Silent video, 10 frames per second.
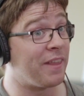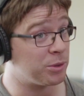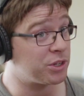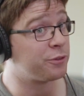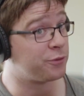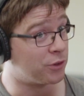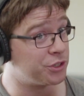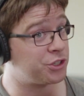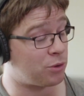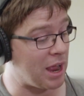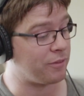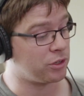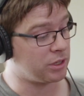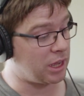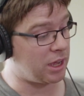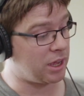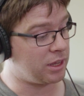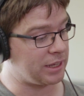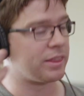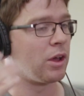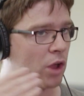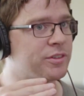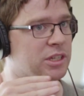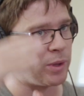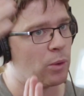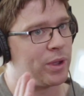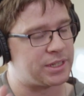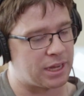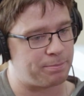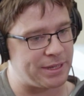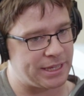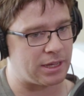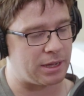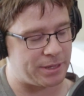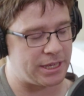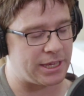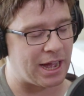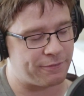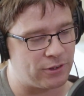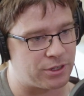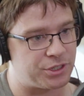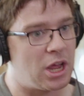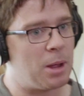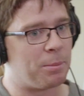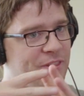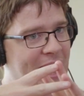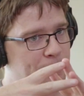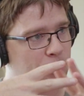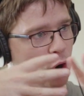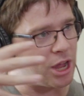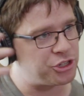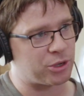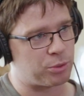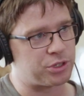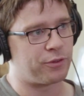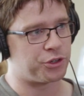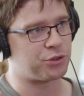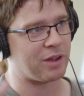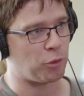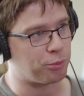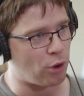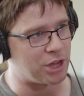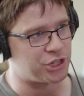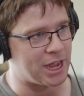that was our first travel. Obviously we had done PEI first, but that project was our first travel project.